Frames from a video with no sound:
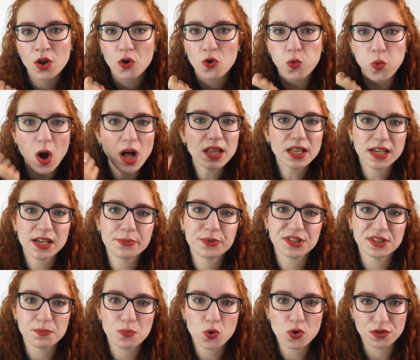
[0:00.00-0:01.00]
Quality
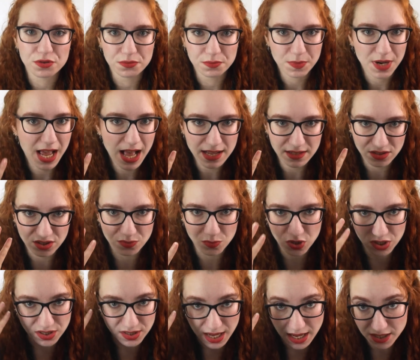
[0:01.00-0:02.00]
was important, as
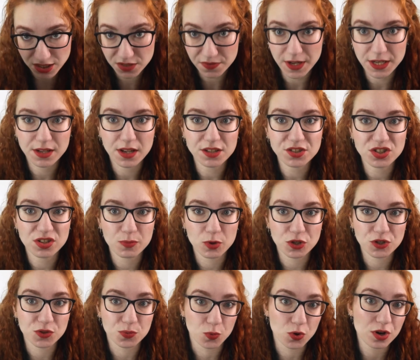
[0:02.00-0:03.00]
dissatisfied
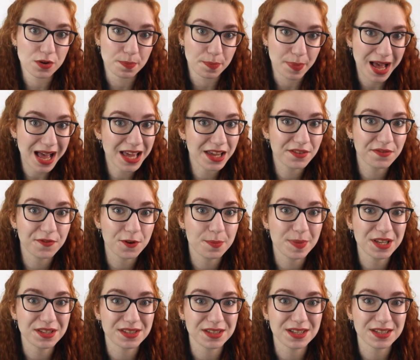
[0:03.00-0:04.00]
customers were bad for
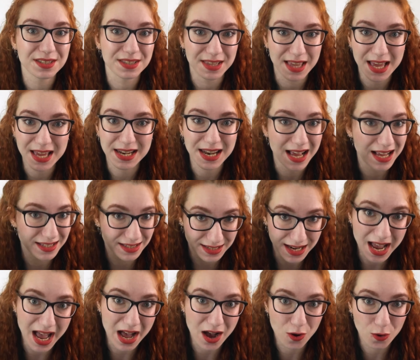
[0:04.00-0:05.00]
business then as
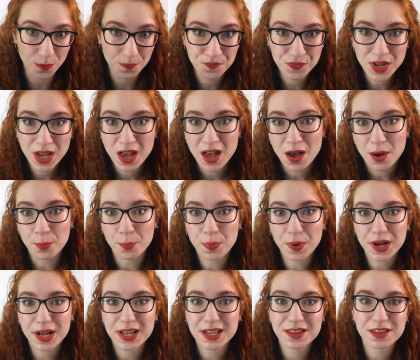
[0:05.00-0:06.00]
now.
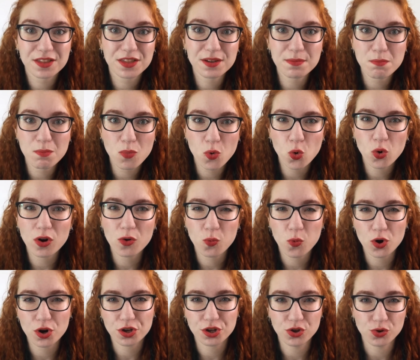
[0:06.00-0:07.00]
But the more
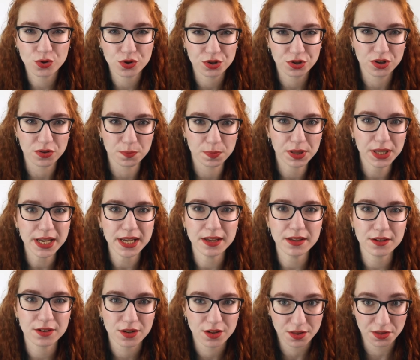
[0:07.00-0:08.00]
work you could
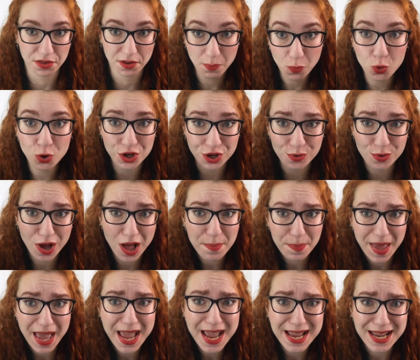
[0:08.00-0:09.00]
complete, the more you
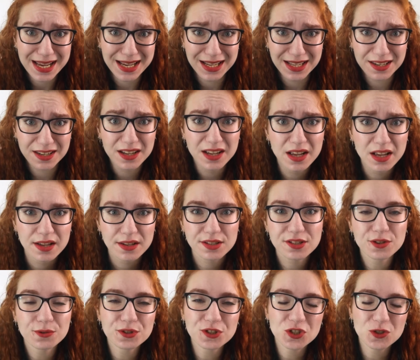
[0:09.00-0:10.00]
got paid.
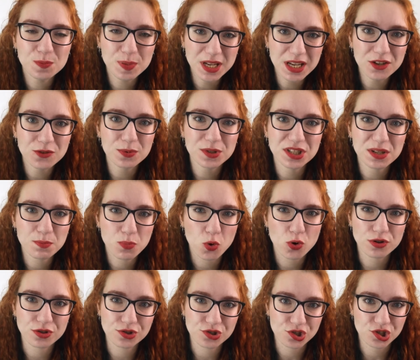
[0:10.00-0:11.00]
So speed was
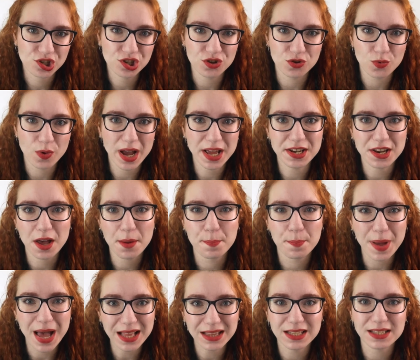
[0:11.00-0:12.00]
important too, and a
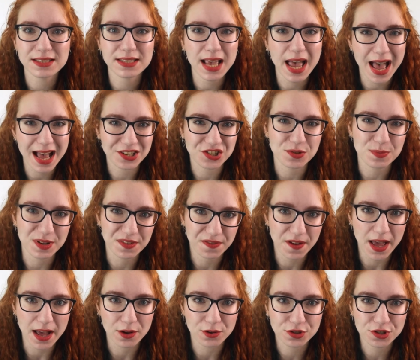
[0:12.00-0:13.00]
balance had to be
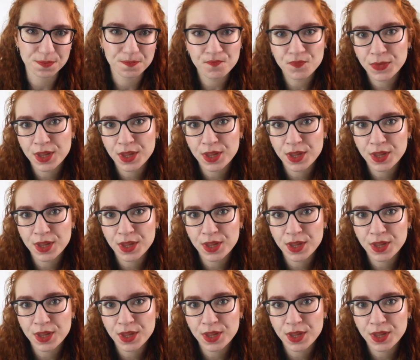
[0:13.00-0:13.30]
found.